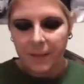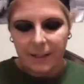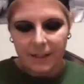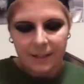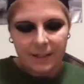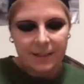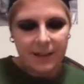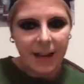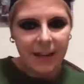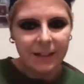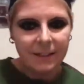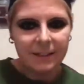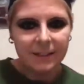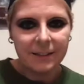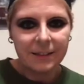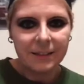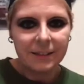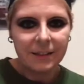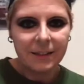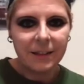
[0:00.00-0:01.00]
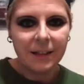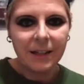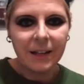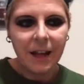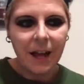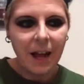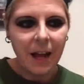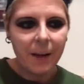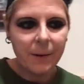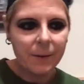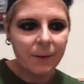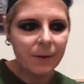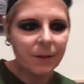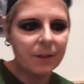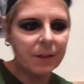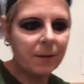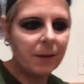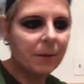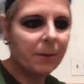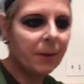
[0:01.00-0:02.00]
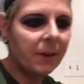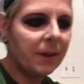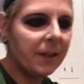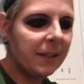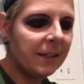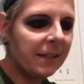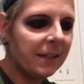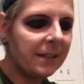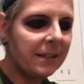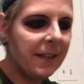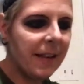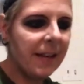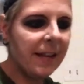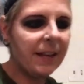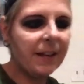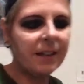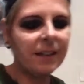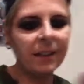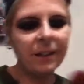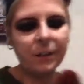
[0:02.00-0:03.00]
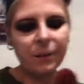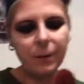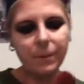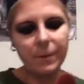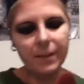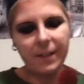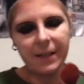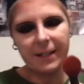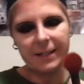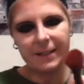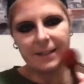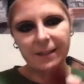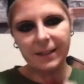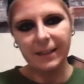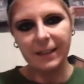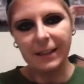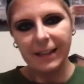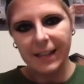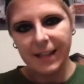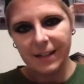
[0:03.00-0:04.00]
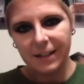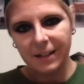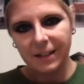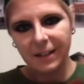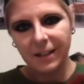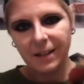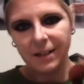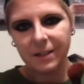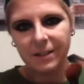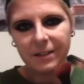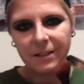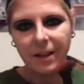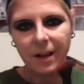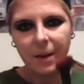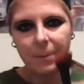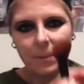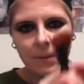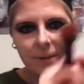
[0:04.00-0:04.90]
Next, I'm going to be putting the Naked Illuminated Lip on top.